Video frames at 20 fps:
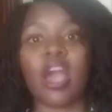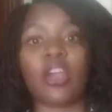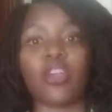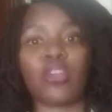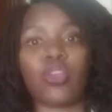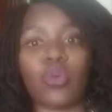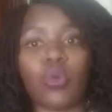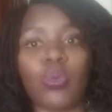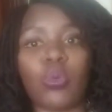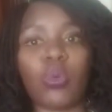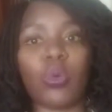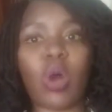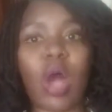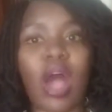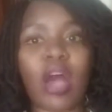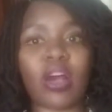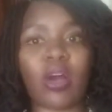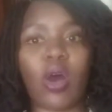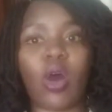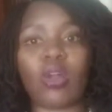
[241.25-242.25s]
You
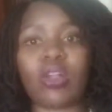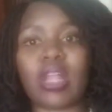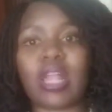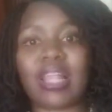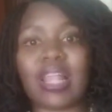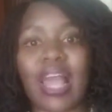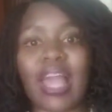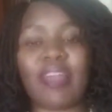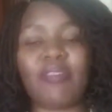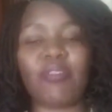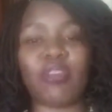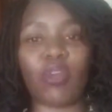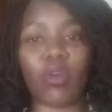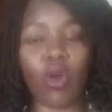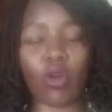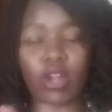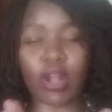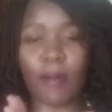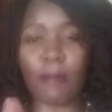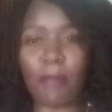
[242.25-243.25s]
are on a life, you're
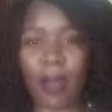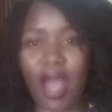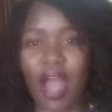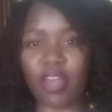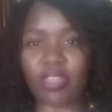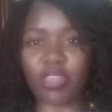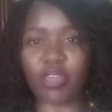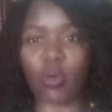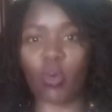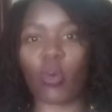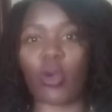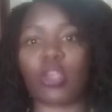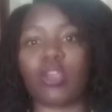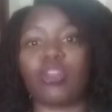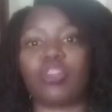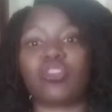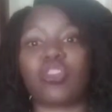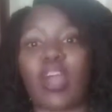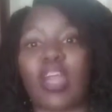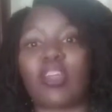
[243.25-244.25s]
on a path where
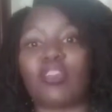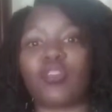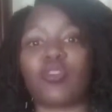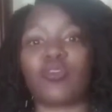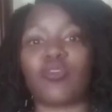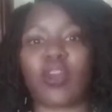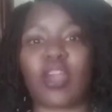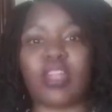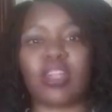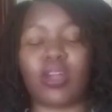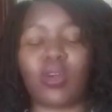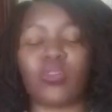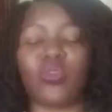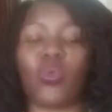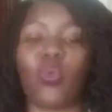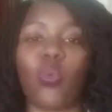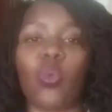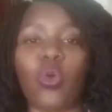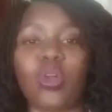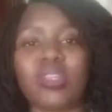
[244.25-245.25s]
you're trying to find out
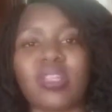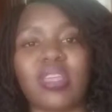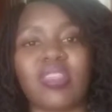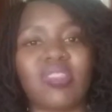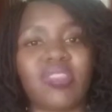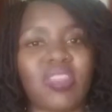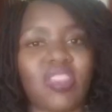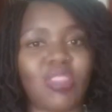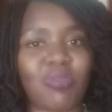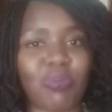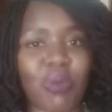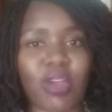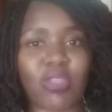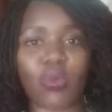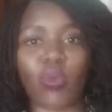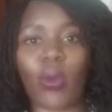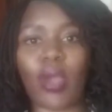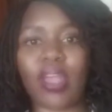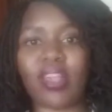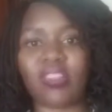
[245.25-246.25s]
what is this
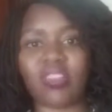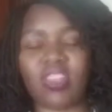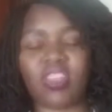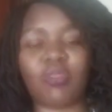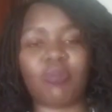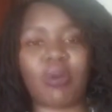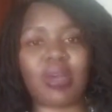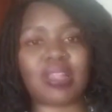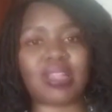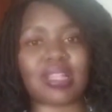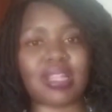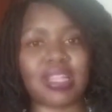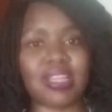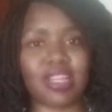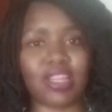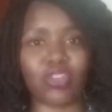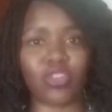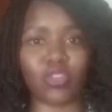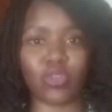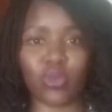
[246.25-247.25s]
path
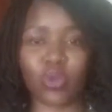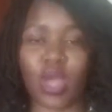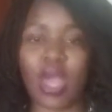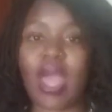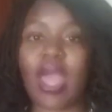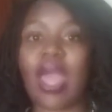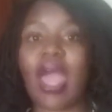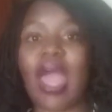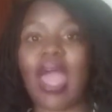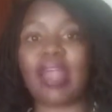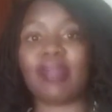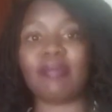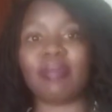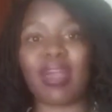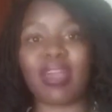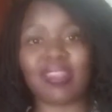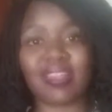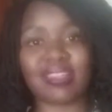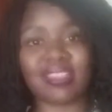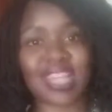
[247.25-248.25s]
leading to. And
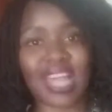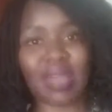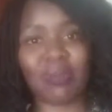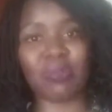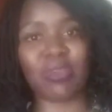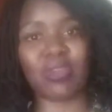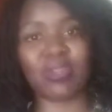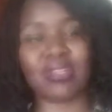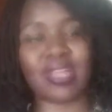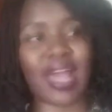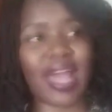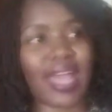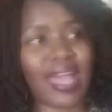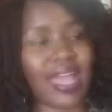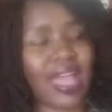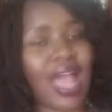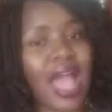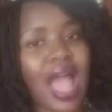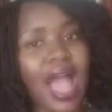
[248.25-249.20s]
by the time you die,